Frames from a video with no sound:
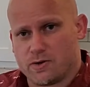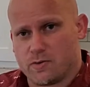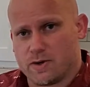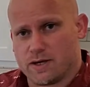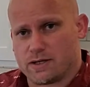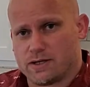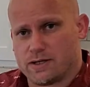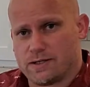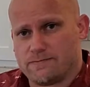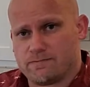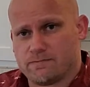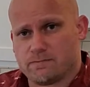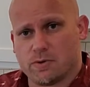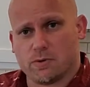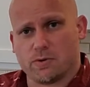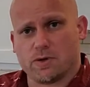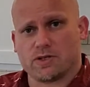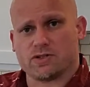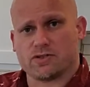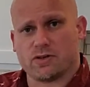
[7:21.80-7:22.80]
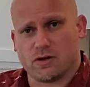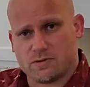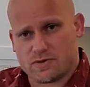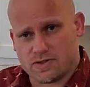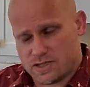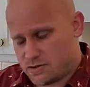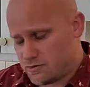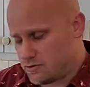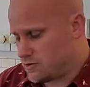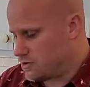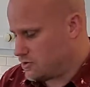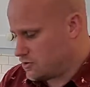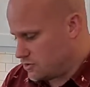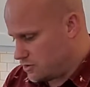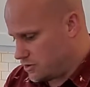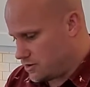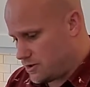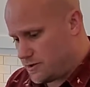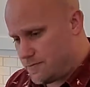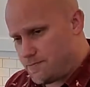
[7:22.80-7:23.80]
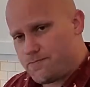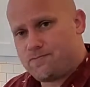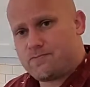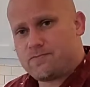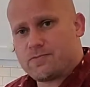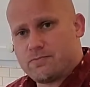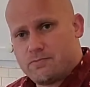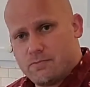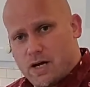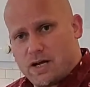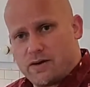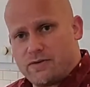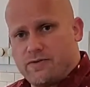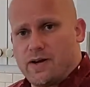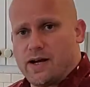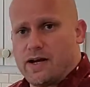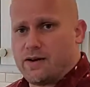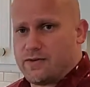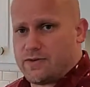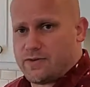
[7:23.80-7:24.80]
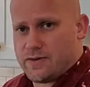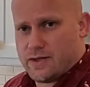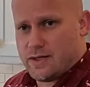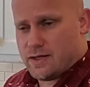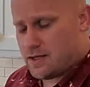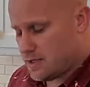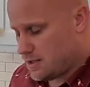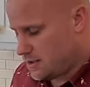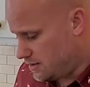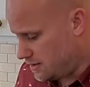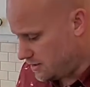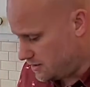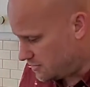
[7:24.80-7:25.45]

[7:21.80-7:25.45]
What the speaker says: quickly, but we're gonna start with citrus, sugar, modifiers, then